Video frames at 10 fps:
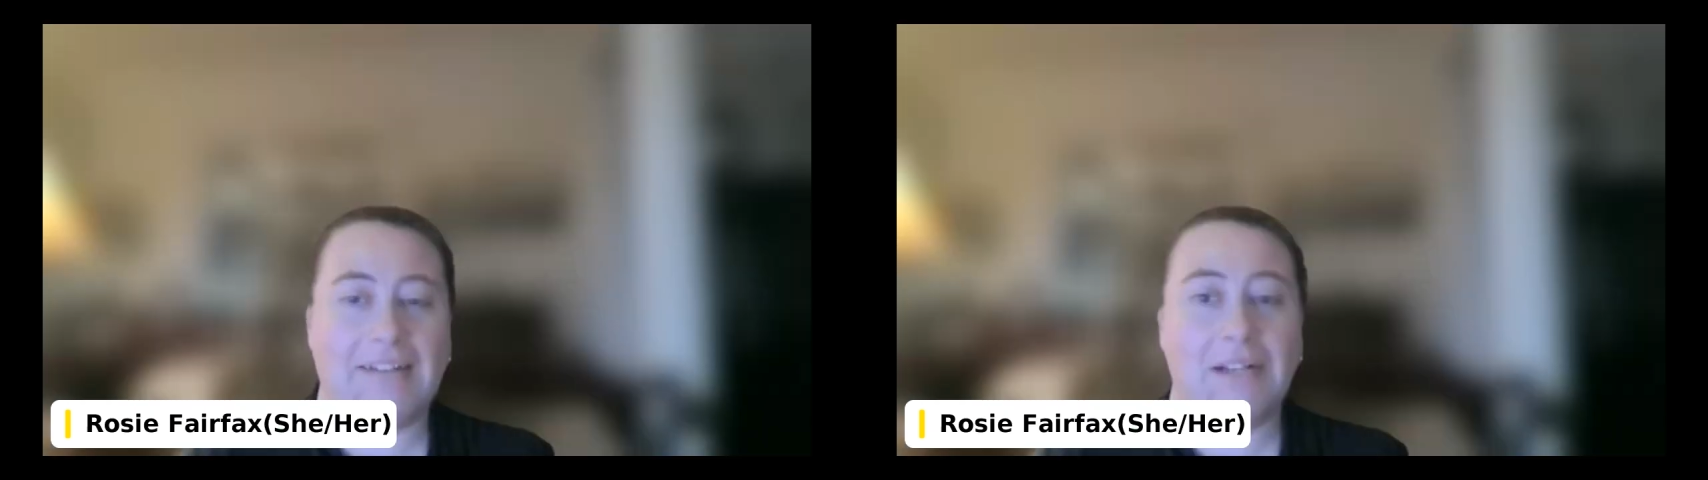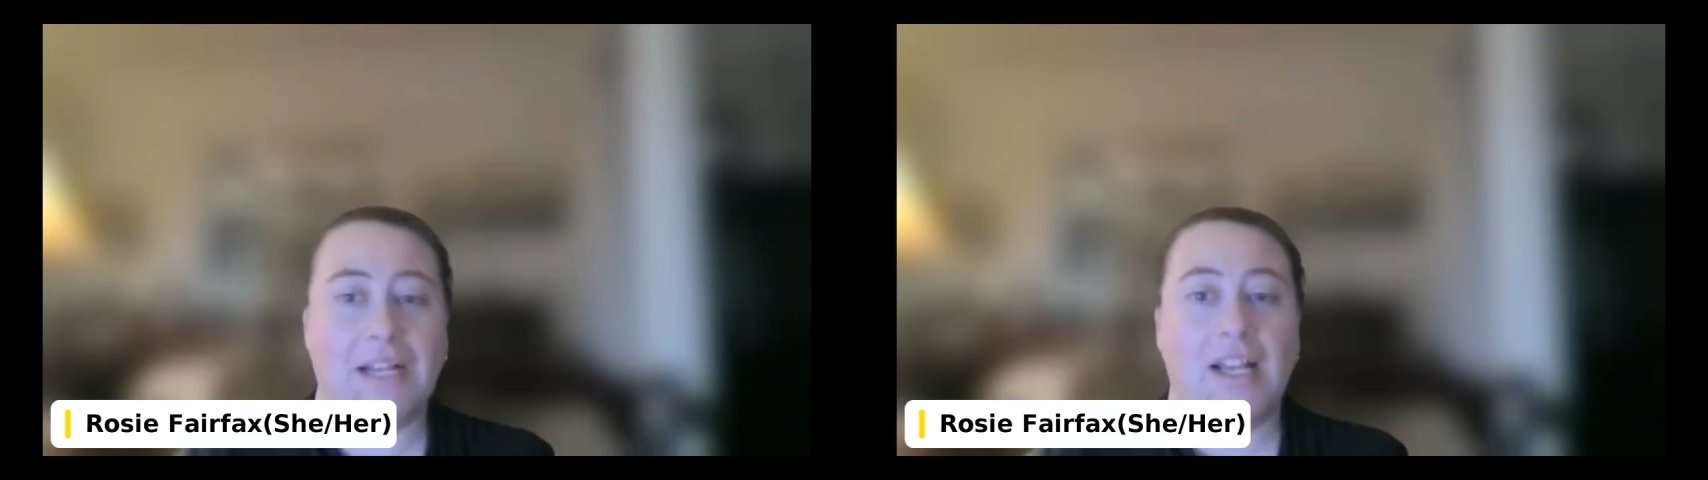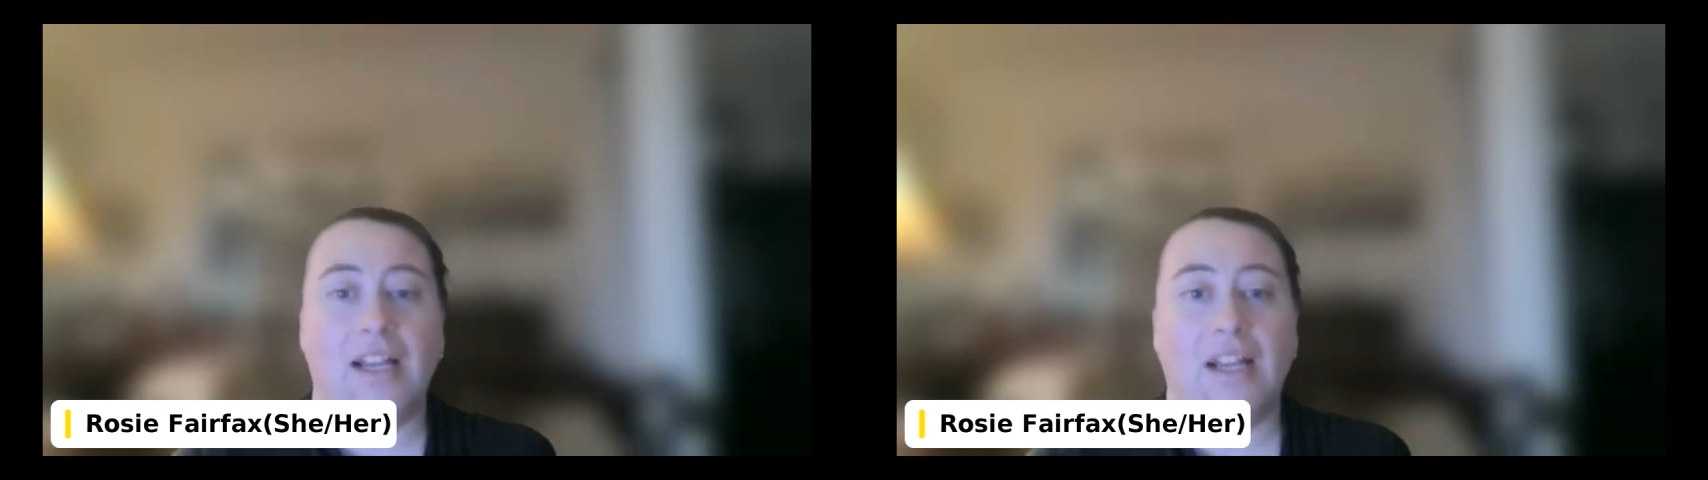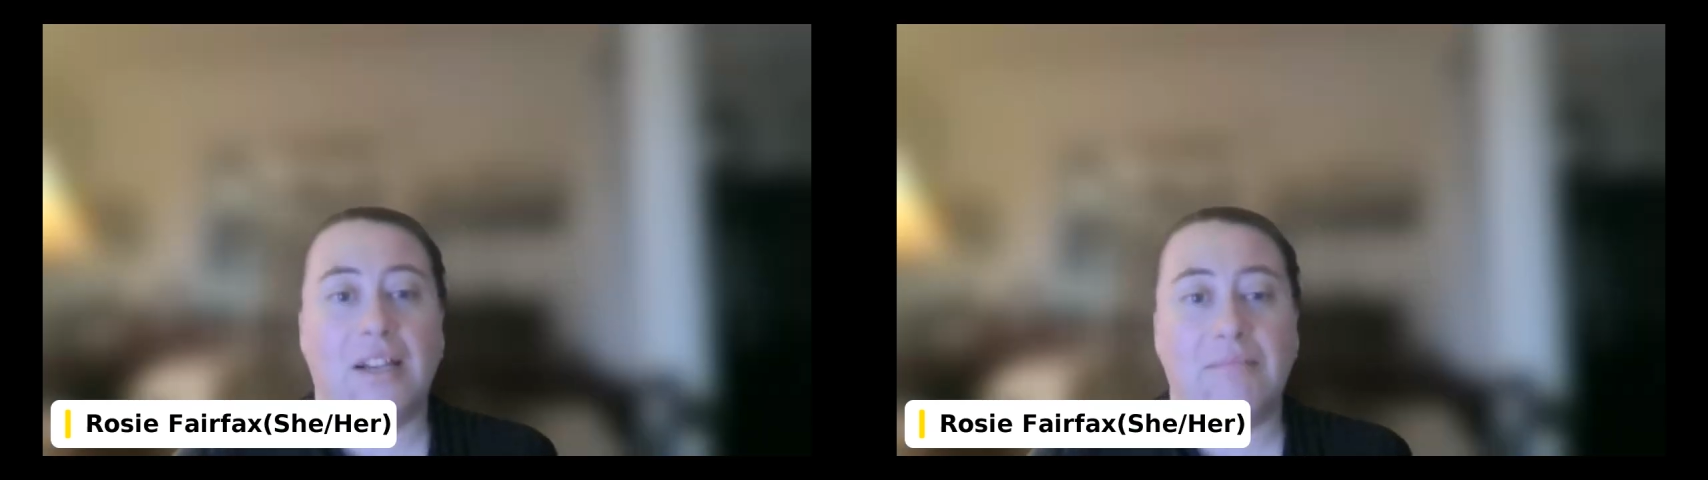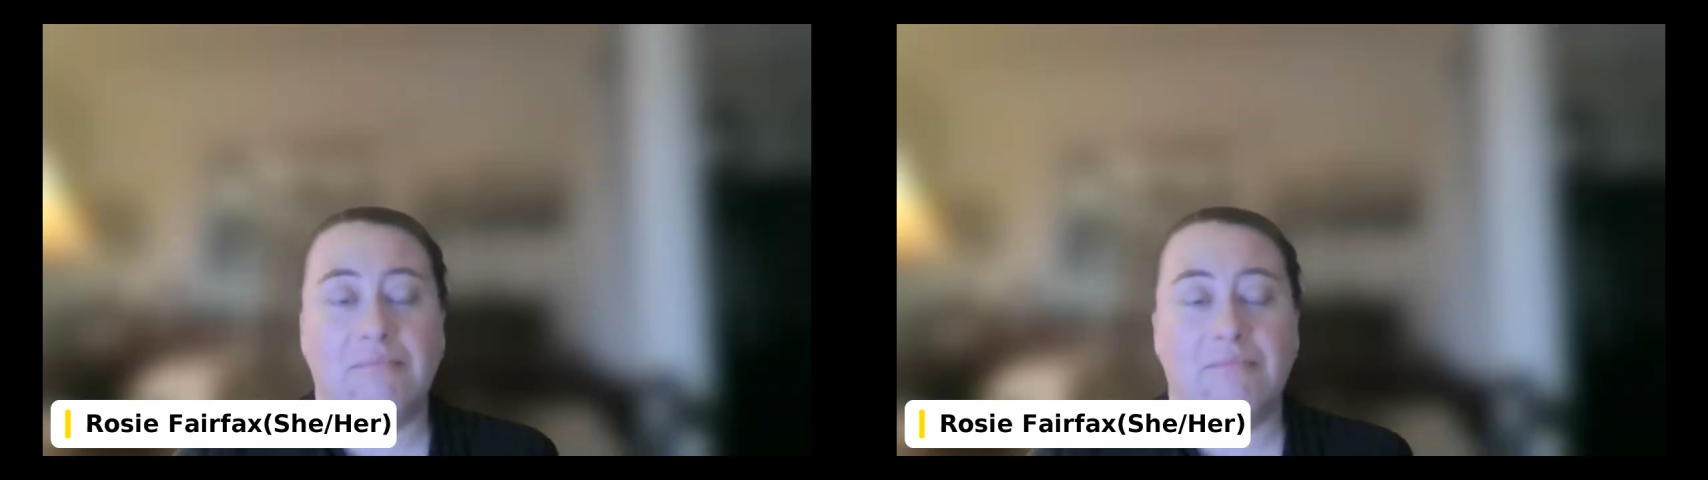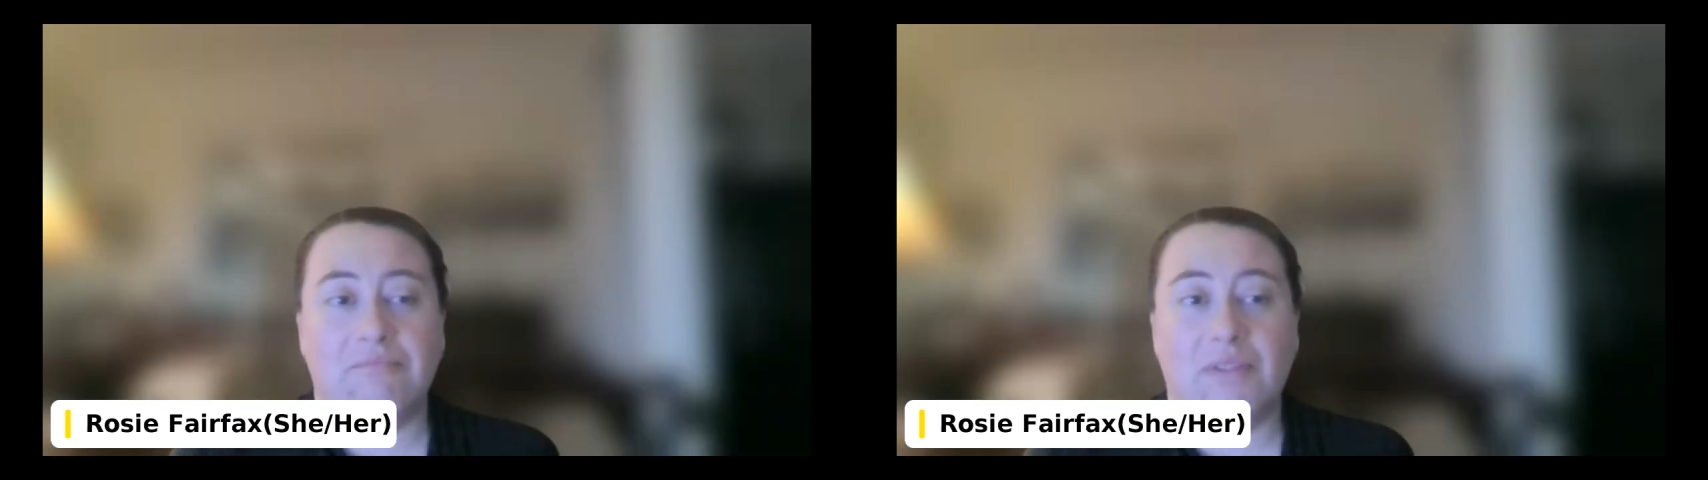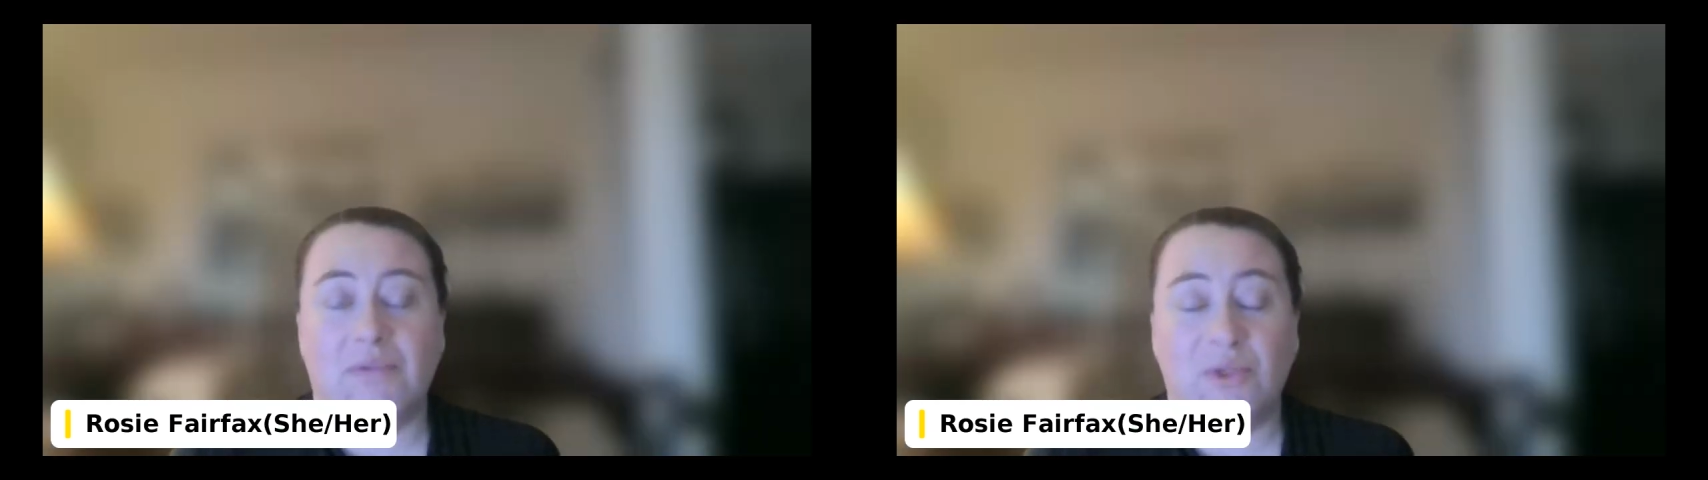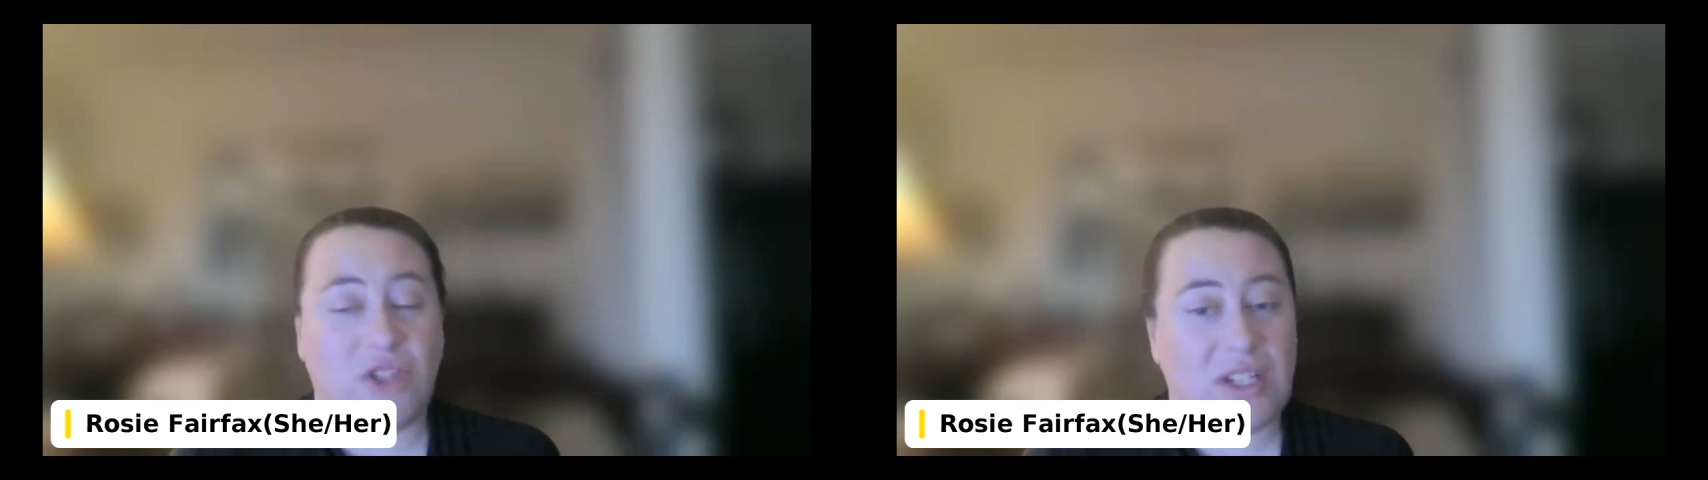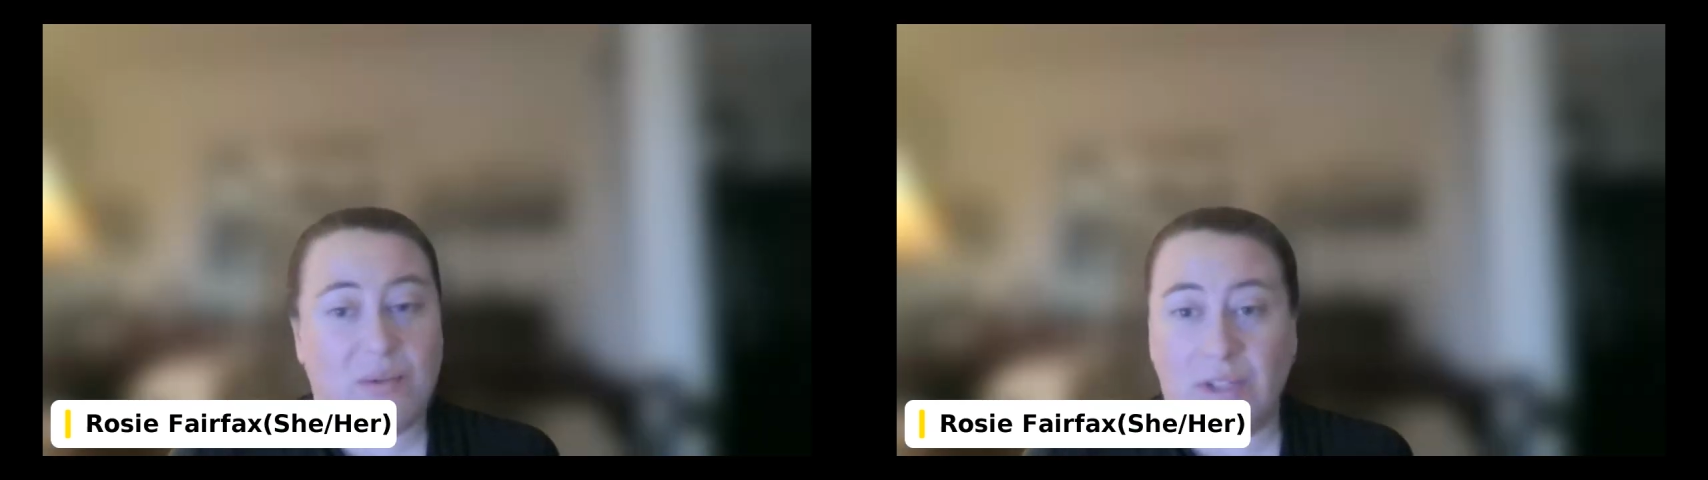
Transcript: Okay. Unfortunately,